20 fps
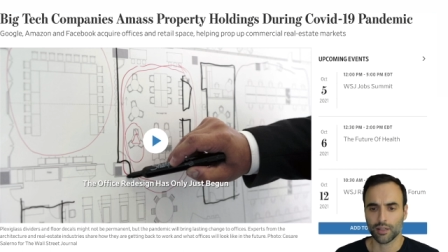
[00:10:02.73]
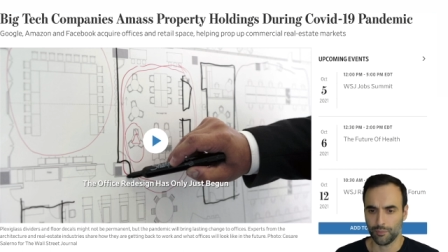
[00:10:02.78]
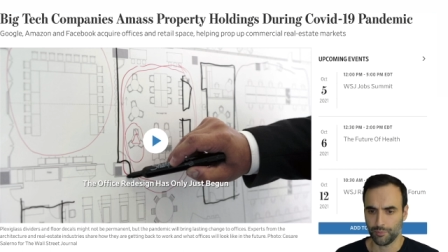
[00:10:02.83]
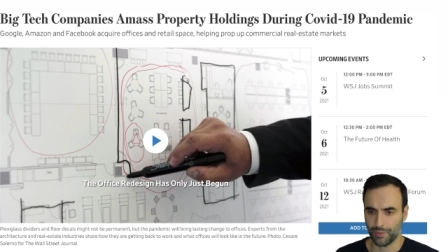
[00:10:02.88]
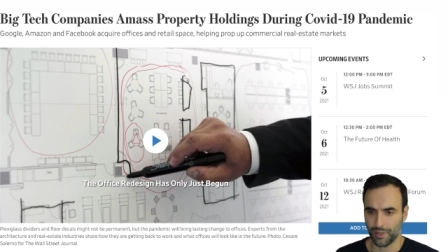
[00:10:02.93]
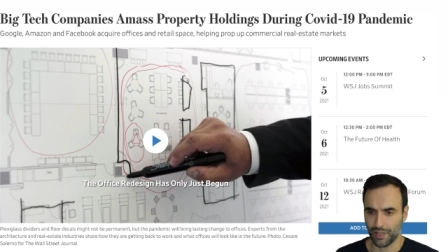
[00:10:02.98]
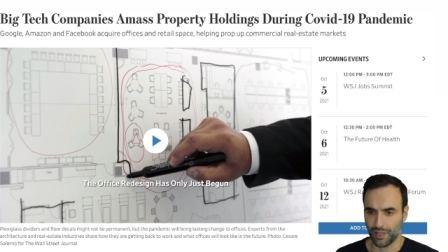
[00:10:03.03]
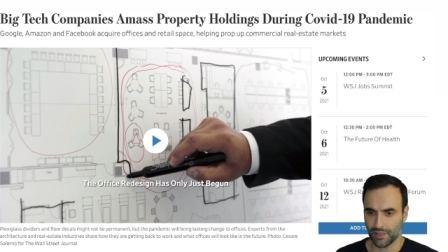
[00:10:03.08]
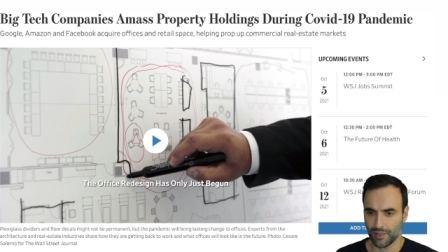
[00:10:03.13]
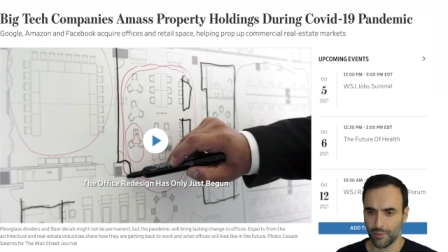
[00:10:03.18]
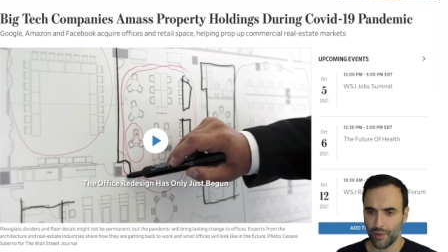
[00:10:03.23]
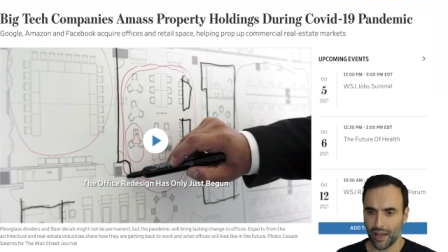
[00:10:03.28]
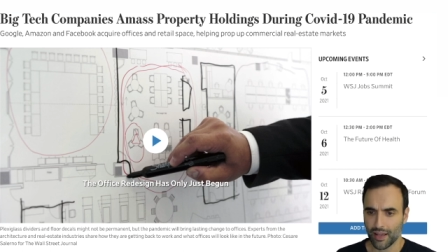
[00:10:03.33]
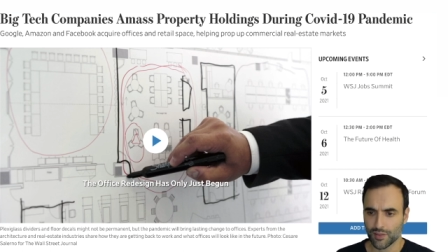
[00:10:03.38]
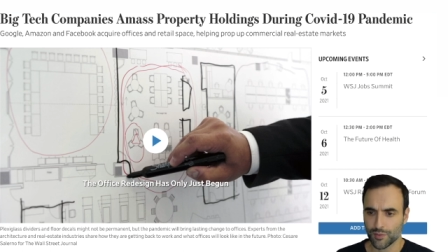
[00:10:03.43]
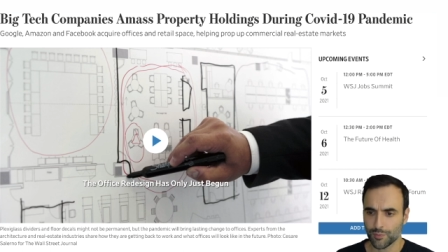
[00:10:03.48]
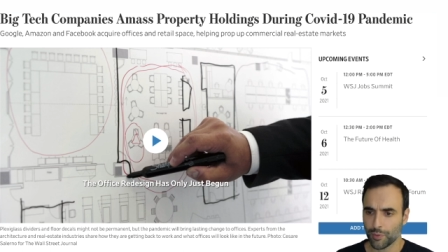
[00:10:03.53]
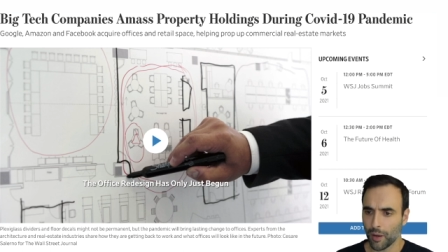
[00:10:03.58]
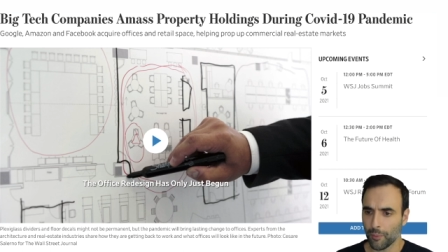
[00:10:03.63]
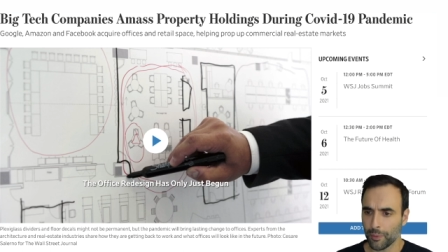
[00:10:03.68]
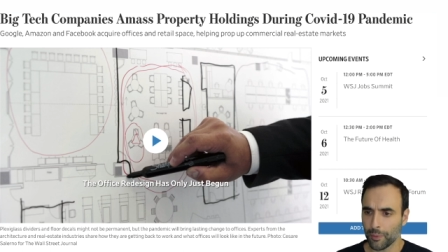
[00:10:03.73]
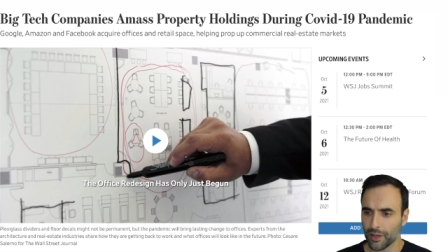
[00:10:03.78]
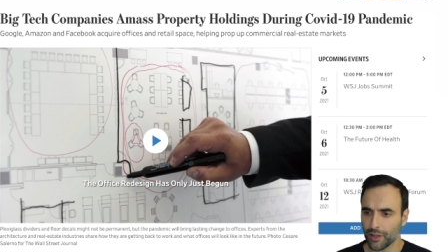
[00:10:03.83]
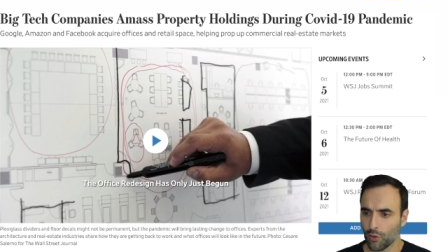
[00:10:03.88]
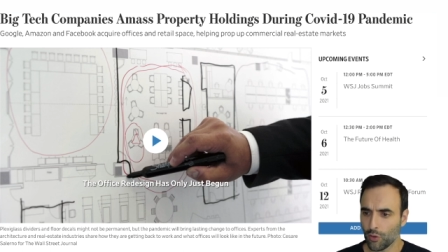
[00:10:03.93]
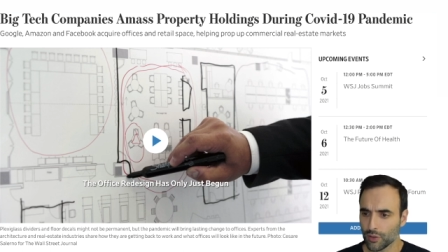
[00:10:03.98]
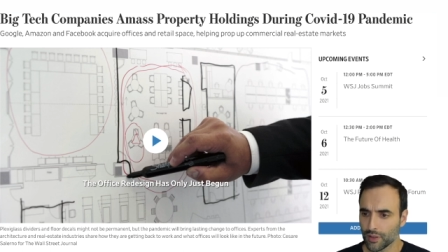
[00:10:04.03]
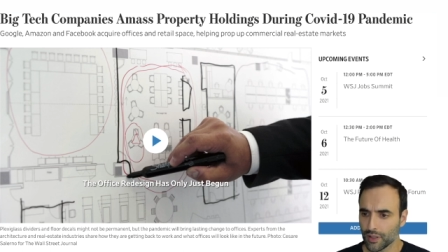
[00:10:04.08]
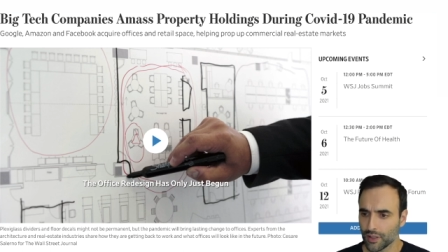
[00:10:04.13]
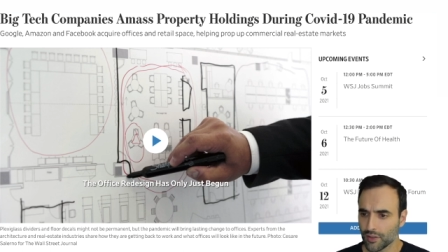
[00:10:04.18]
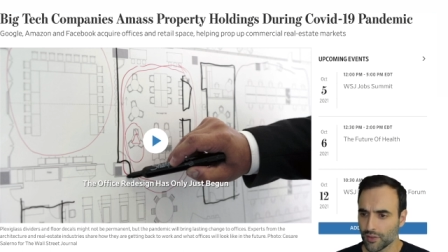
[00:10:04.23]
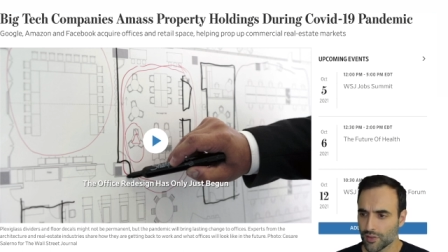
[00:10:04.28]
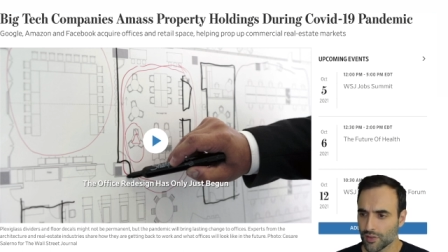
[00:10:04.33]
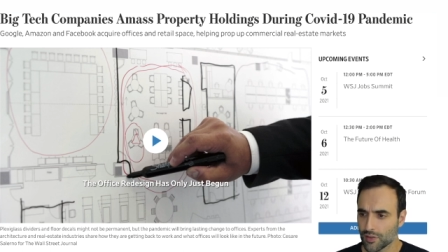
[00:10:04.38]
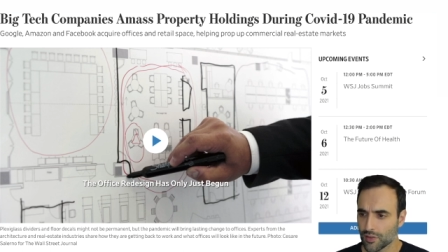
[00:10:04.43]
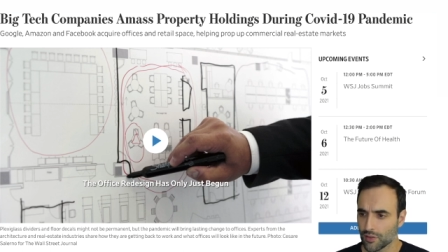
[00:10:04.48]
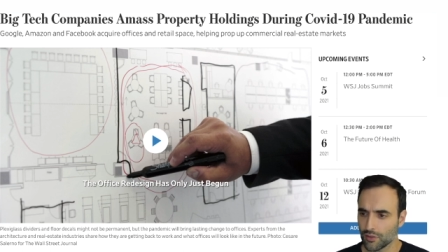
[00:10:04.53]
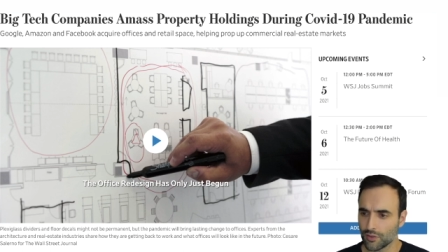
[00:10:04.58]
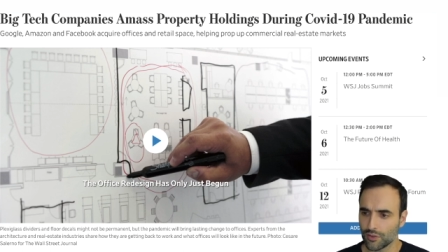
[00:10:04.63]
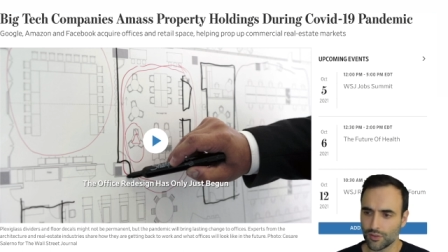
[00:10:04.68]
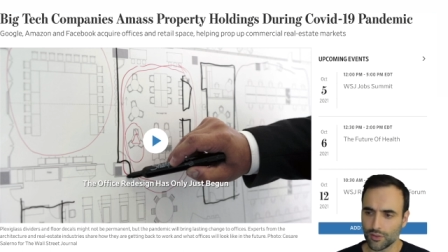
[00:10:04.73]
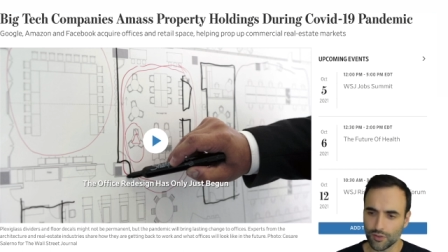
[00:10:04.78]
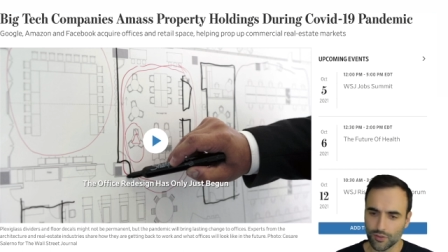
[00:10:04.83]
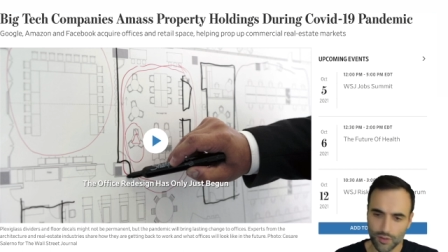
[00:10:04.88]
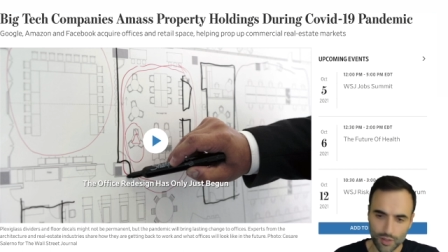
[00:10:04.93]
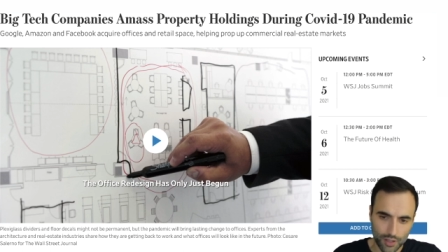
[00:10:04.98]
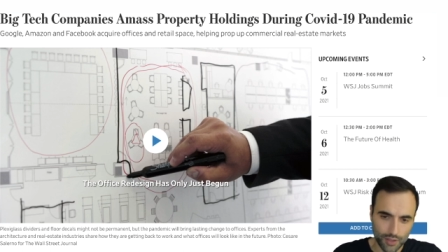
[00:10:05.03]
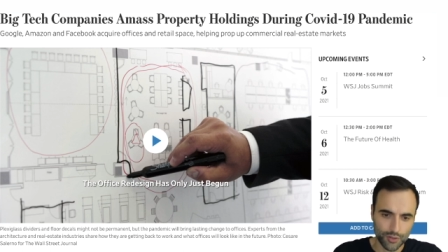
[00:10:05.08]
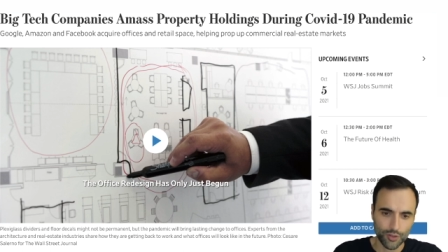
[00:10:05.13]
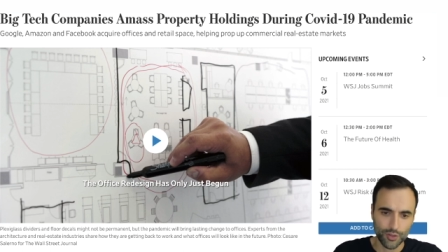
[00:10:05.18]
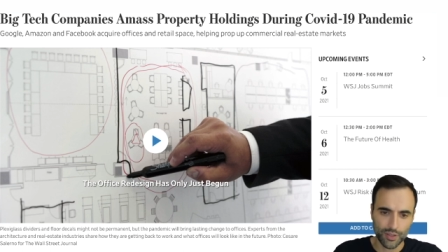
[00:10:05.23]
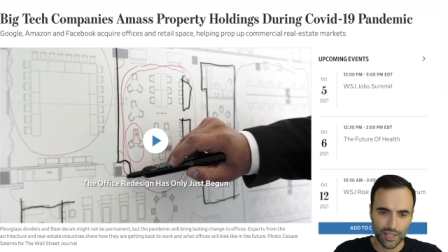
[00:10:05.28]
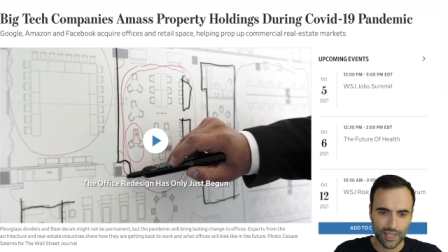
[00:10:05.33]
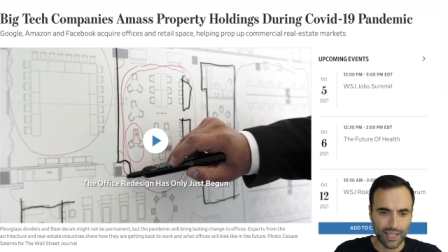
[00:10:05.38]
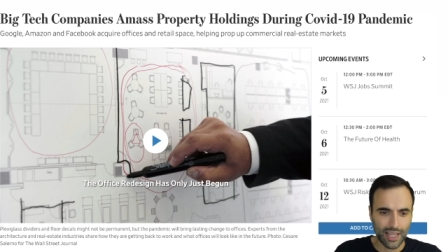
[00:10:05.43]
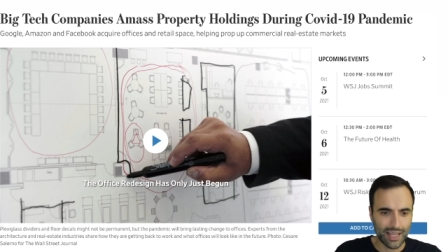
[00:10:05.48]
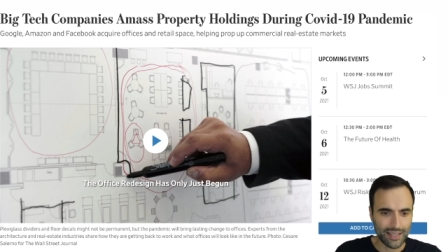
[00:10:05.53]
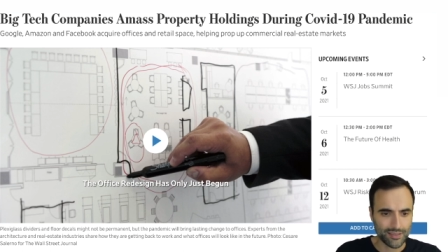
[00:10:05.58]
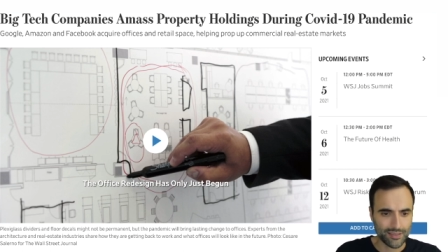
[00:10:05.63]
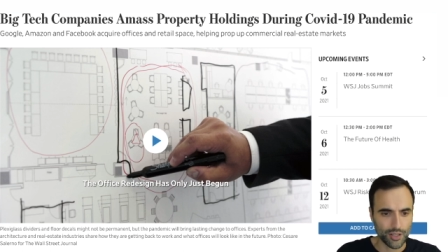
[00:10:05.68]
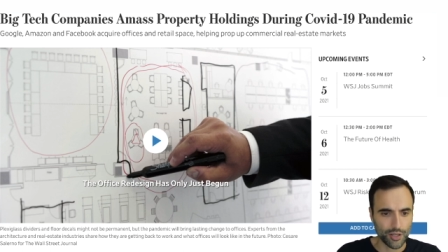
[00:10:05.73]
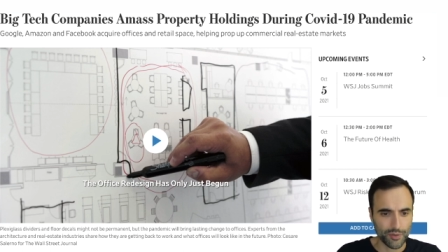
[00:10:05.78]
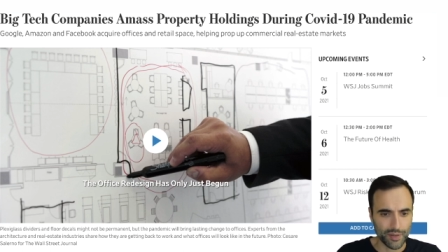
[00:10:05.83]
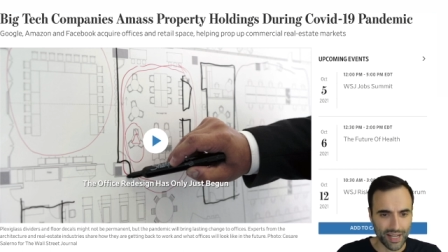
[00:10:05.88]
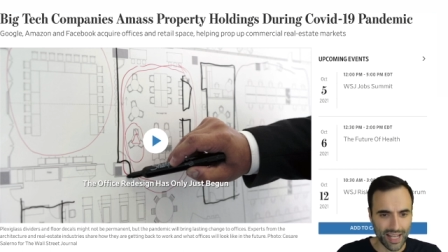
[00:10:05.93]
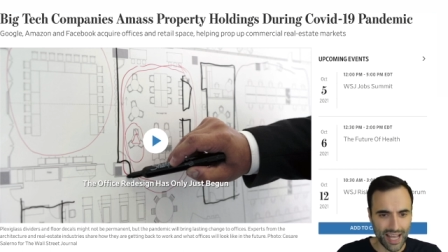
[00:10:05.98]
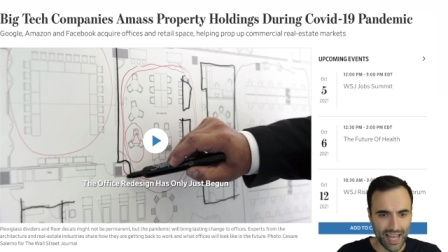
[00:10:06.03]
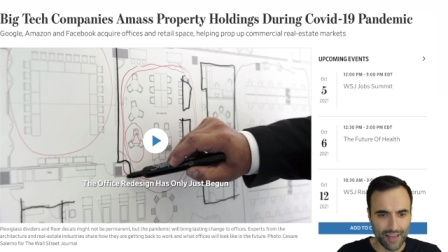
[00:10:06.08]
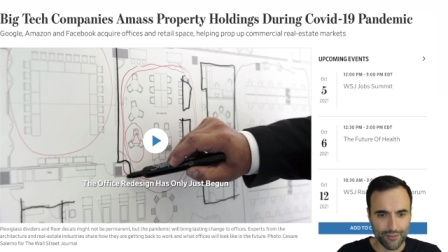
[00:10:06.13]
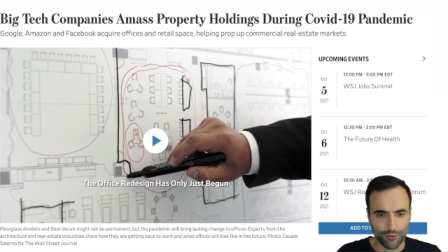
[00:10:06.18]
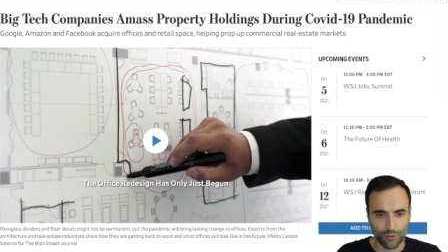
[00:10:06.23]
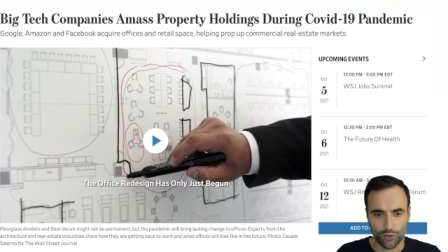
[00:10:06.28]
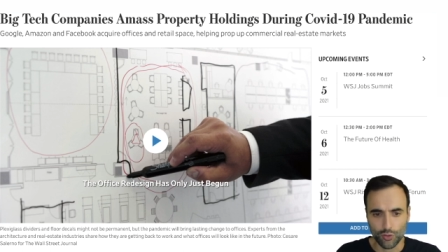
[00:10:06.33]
companies amass property holdings uh, during the last year and a half.